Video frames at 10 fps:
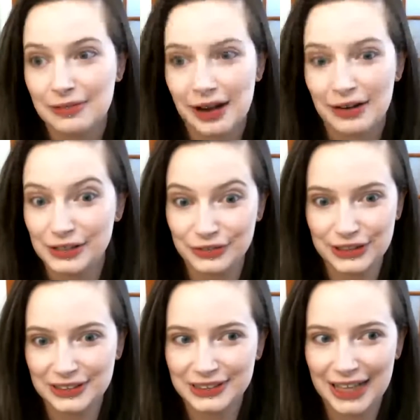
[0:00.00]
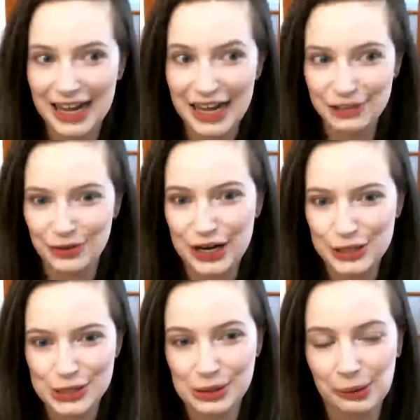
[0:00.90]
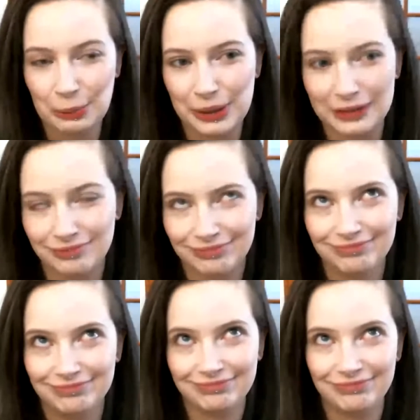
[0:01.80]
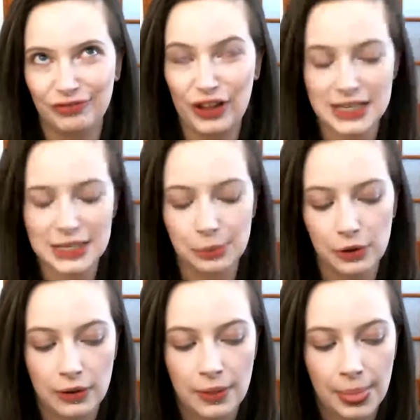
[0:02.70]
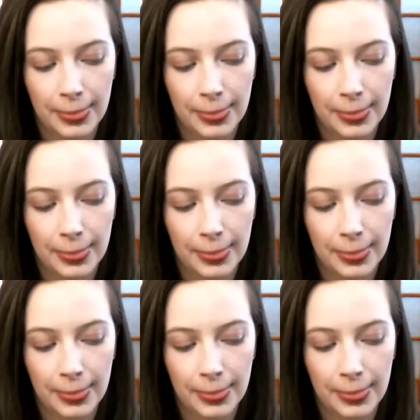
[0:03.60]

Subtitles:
However, that age range is a little bit flexible.